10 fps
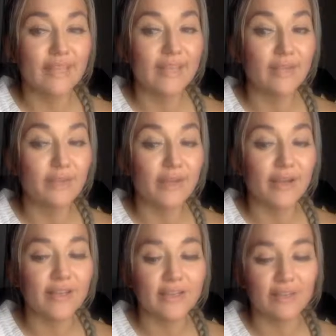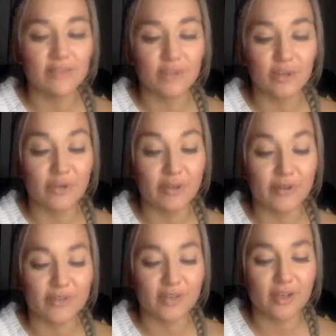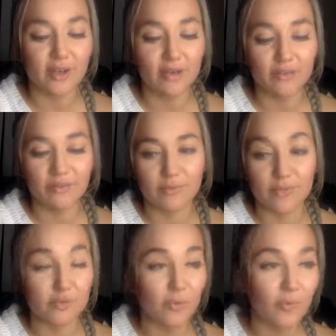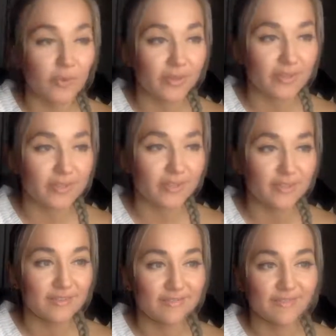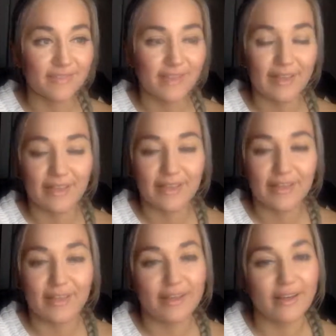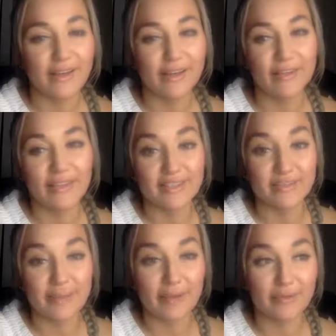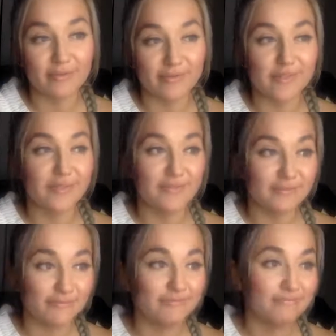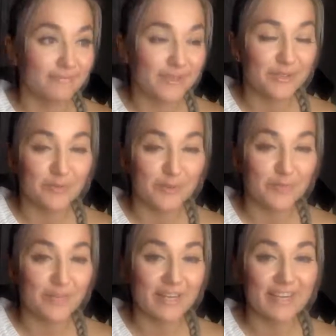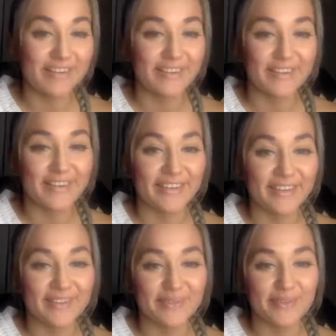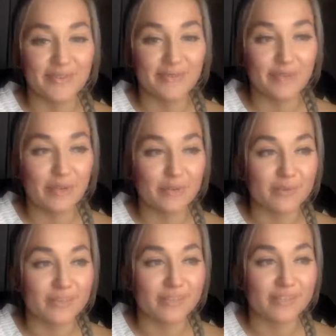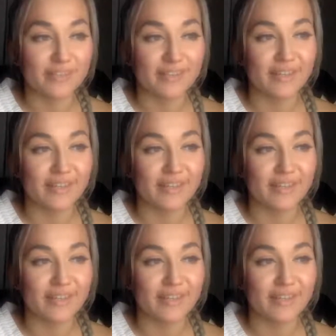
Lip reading: and if you guys haven't heard our song "What's Wrong with Us," that's about social media and using phones.